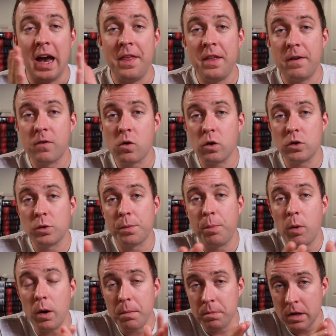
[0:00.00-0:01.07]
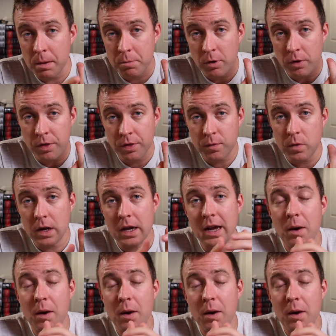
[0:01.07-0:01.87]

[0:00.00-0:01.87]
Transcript: And then of course, with point number three,